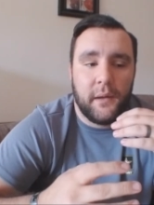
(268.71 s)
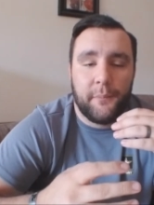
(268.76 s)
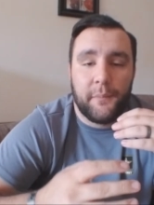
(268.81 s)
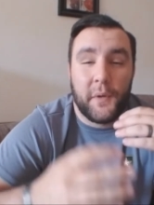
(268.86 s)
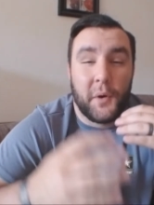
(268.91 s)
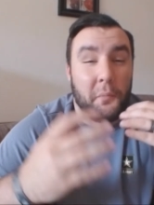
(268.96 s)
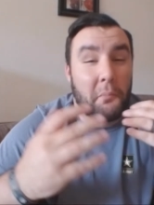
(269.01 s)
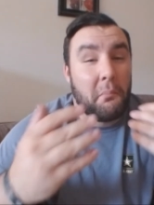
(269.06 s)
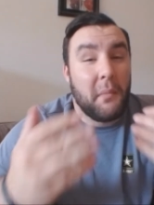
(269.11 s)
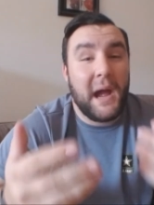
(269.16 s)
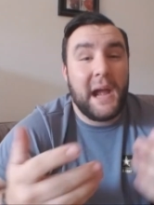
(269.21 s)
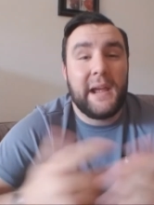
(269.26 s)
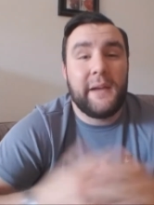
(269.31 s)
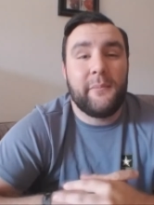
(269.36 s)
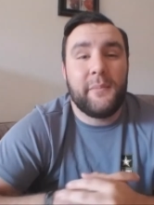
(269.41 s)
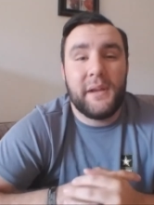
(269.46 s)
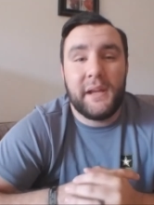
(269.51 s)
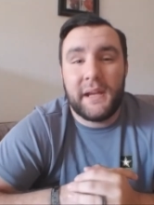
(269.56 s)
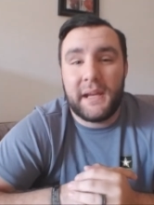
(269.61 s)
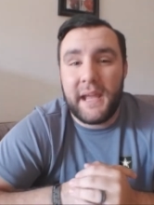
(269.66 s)
There
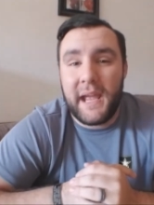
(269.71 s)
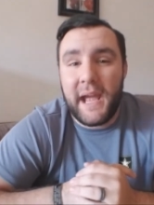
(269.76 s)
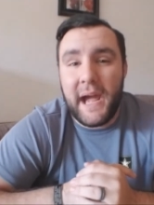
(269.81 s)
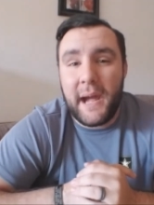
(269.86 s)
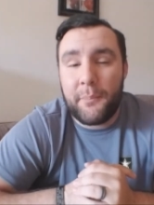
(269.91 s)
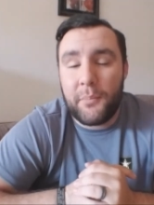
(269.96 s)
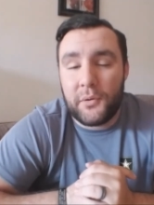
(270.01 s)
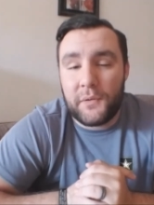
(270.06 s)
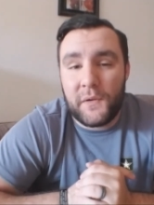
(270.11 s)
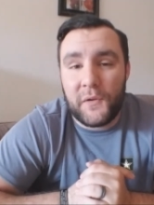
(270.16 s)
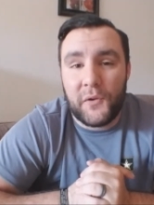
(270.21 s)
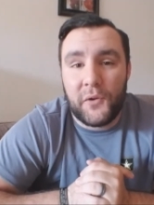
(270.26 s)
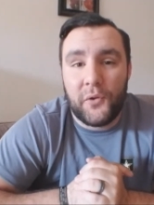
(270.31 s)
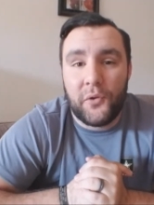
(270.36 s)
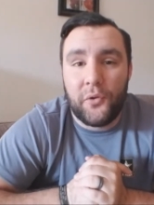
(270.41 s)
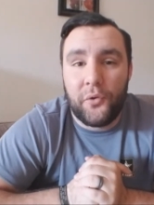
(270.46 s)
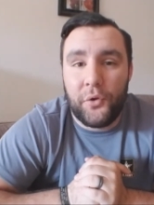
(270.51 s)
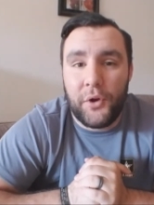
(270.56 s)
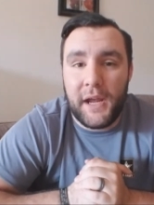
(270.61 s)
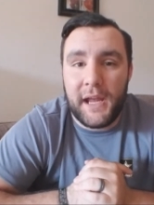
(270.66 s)
might be a gap or
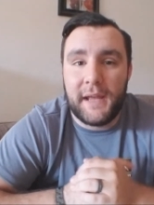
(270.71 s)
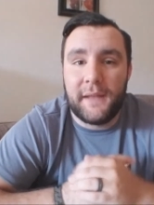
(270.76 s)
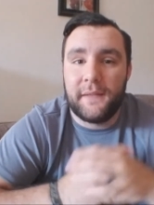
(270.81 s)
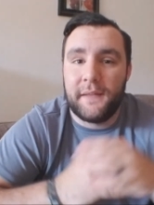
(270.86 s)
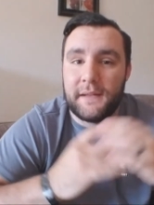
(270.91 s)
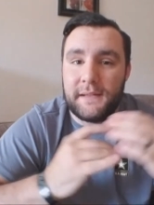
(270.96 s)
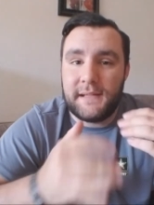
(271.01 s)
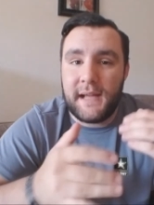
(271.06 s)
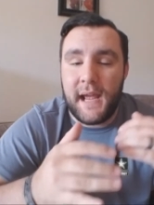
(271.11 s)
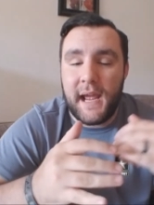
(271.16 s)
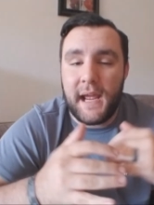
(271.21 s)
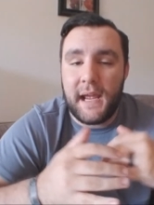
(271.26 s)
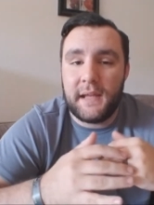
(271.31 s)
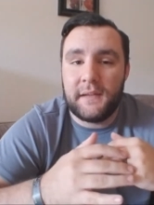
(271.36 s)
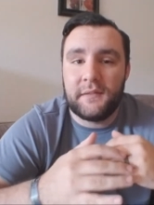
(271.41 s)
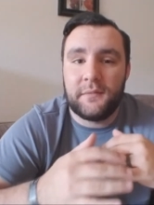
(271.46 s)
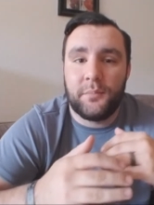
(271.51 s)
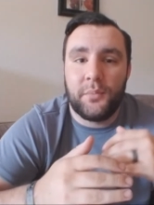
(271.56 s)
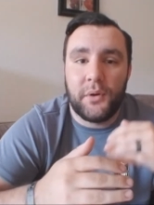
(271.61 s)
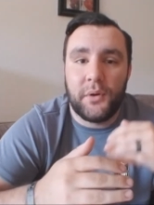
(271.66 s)
2 in the
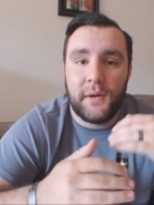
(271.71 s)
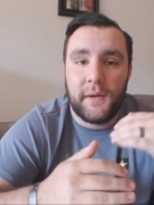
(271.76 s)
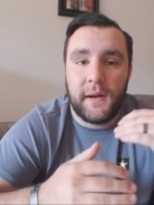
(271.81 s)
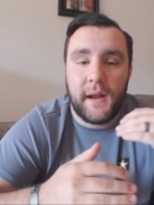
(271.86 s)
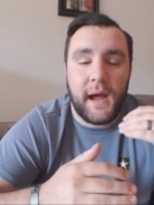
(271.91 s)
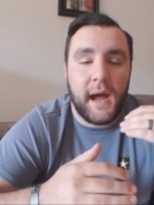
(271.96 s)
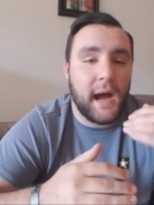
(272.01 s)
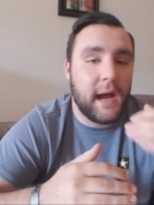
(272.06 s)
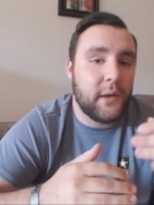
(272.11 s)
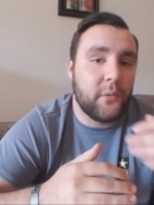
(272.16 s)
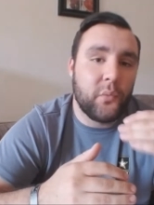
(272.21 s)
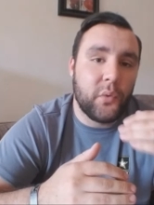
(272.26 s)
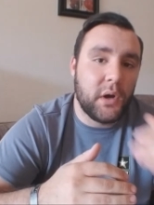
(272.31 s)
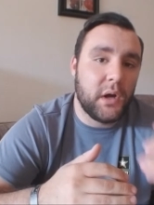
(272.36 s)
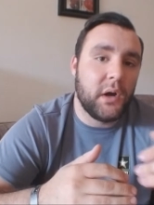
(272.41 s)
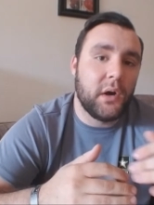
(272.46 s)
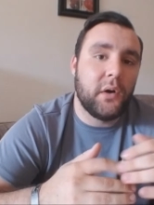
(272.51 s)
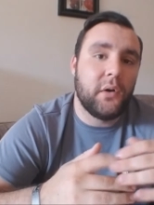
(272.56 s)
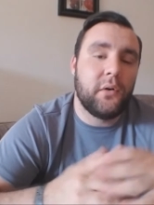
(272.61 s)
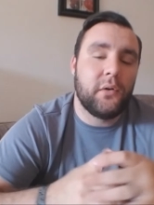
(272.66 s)
days, but I
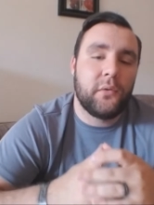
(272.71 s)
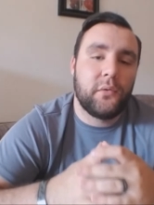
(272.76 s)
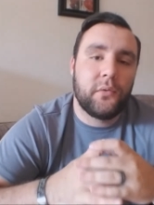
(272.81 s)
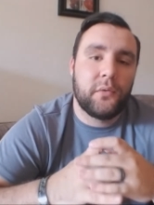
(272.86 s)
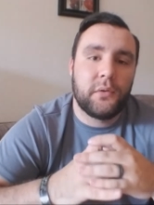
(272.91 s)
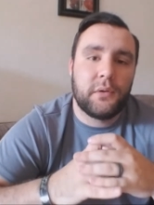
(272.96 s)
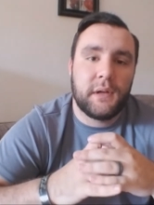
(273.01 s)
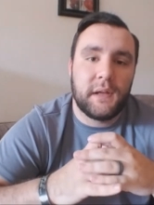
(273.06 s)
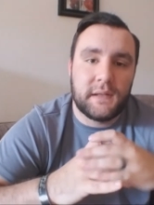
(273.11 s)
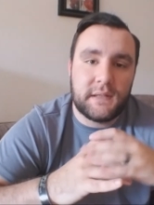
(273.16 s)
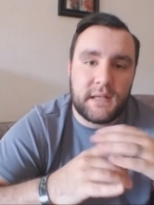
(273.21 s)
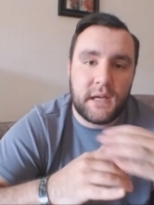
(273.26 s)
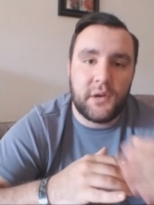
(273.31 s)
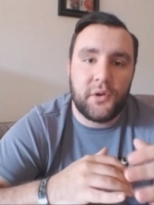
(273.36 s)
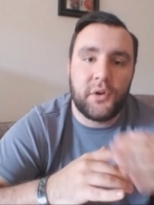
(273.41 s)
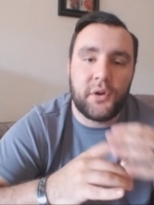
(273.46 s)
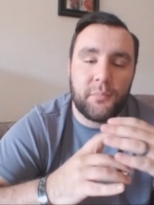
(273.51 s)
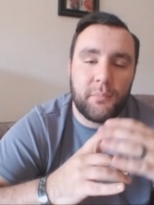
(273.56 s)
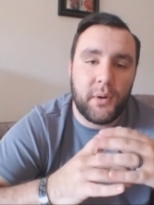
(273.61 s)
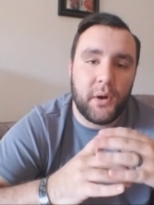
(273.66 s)
will
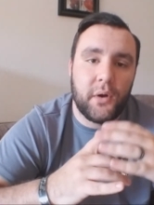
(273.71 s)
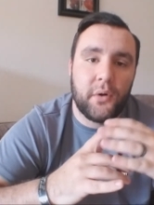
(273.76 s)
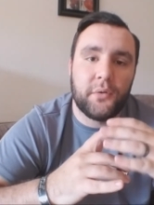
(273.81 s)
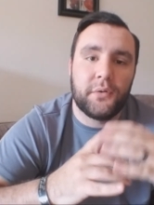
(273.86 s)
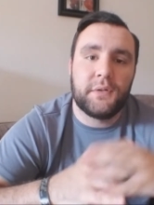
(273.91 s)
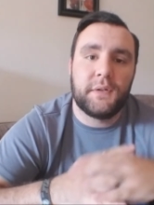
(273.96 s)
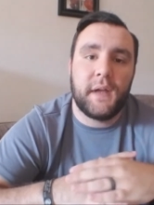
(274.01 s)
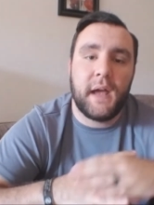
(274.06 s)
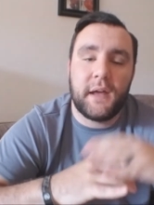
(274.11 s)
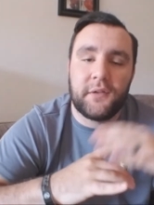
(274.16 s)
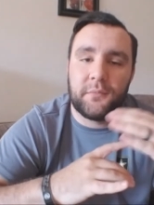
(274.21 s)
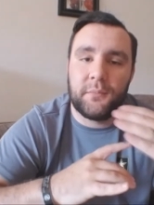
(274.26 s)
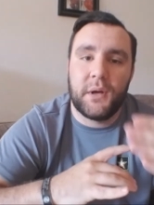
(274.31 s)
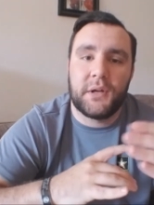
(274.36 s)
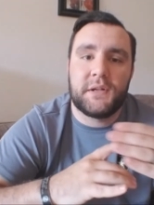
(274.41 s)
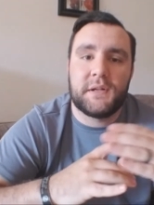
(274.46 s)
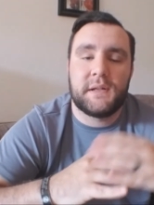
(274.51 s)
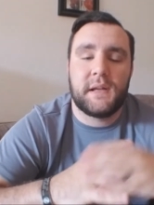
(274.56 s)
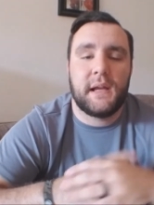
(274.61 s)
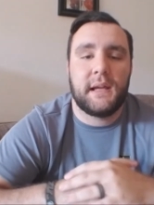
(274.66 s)
continue to post as
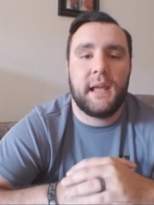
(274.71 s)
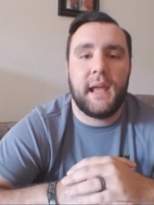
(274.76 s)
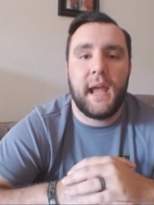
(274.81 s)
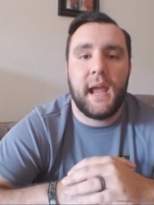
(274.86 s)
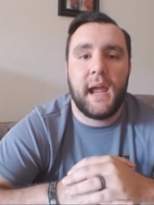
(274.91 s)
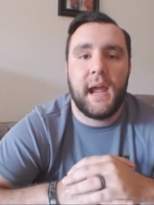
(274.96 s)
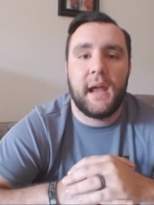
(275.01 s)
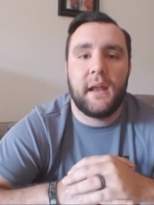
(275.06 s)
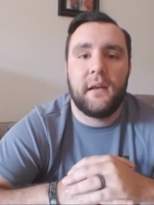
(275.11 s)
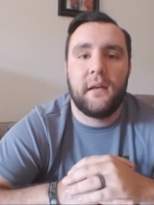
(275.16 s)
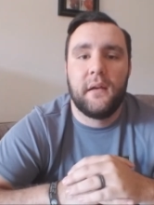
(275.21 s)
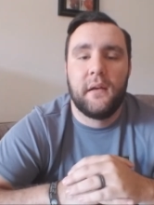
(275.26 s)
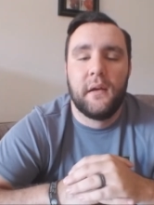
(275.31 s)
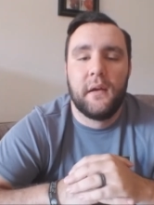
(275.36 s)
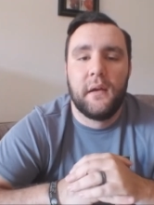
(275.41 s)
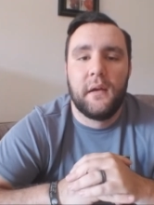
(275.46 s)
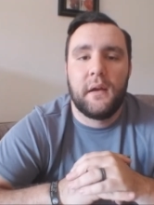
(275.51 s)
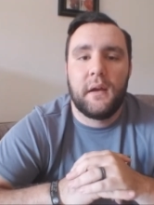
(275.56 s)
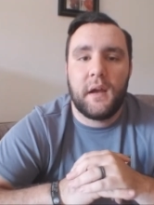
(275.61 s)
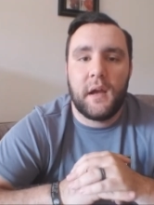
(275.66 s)
much as I can
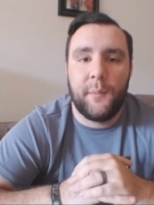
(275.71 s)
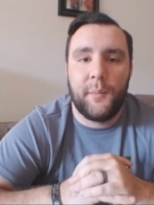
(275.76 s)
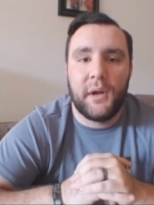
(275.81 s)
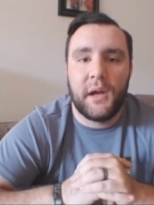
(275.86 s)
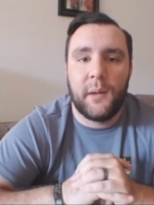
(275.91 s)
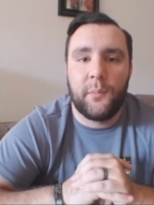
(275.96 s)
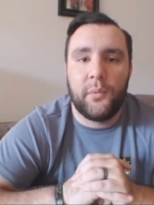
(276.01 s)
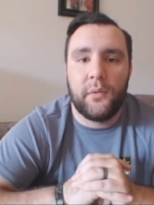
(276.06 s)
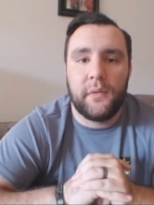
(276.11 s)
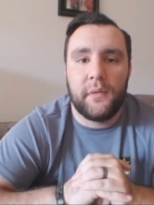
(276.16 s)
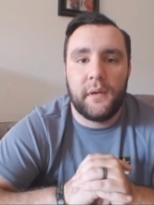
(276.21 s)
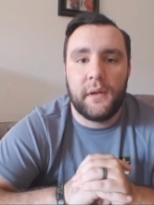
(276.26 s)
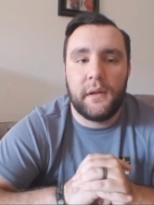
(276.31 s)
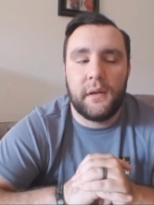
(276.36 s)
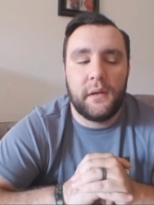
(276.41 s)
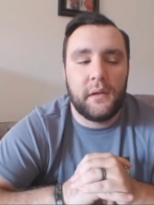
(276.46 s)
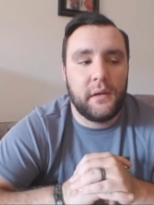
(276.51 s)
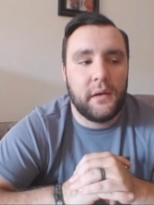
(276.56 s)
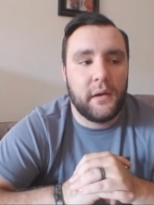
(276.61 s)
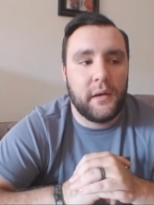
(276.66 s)
coming up with it.
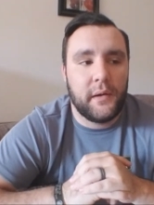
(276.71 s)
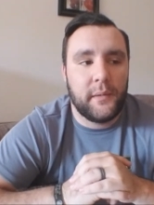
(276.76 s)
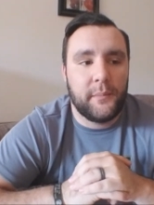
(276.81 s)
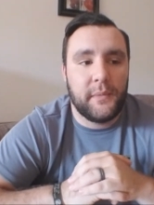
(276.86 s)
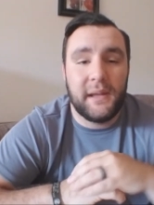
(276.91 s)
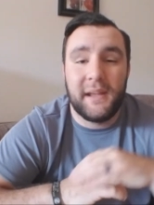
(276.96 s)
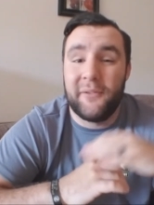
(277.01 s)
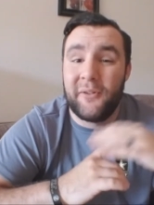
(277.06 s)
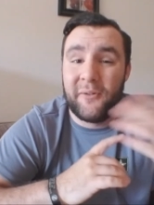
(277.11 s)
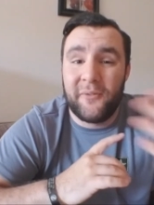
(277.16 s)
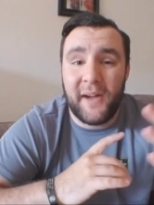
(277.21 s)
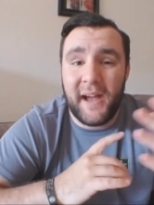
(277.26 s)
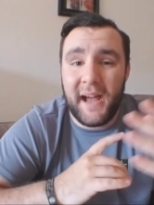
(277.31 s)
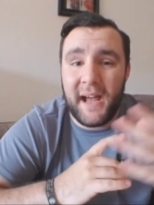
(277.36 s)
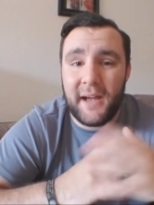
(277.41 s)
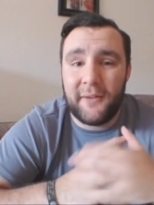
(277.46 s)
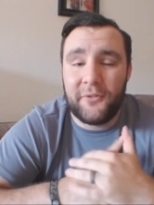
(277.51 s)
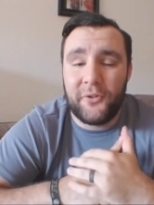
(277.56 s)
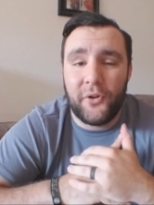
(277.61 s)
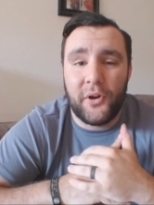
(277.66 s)
Even if I
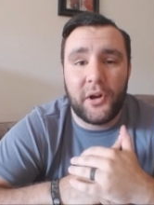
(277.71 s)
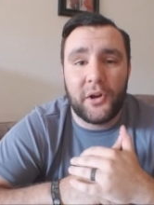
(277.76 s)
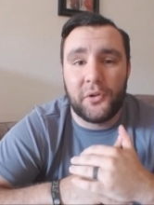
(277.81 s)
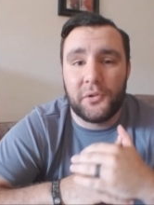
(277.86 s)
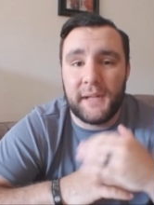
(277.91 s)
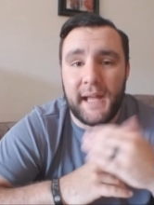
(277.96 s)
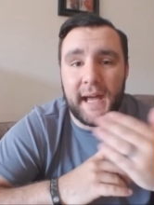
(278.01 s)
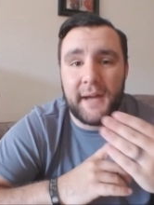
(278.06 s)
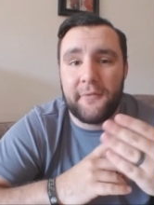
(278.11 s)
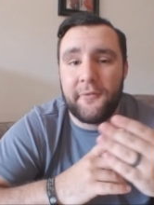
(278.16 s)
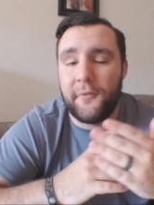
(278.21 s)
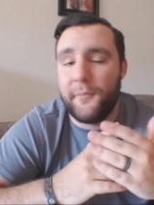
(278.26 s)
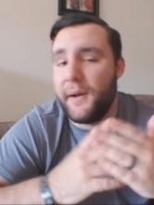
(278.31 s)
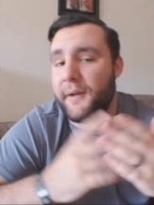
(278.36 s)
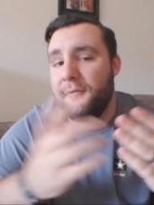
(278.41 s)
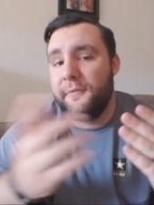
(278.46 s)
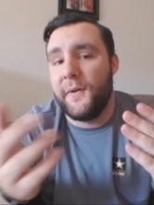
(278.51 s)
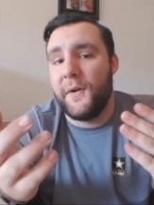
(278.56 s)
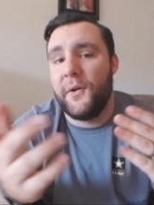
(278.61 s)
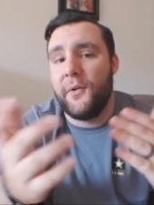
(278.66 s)
have to, I'll go live from my
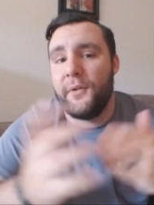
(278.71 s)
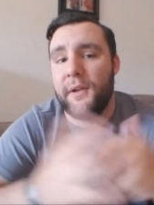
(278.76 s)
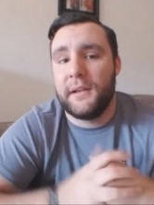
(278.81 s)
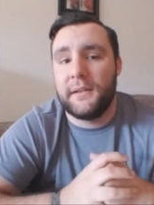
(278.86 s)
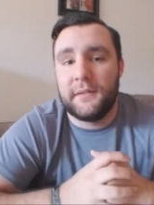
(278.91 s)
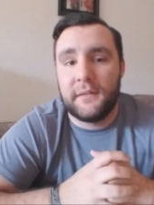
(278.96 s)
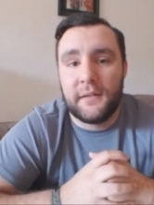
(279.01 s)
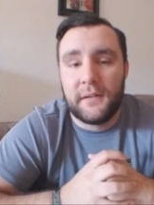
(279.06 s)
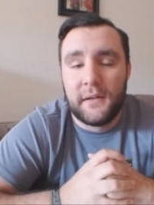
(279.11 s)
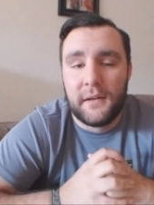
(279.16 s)
phone and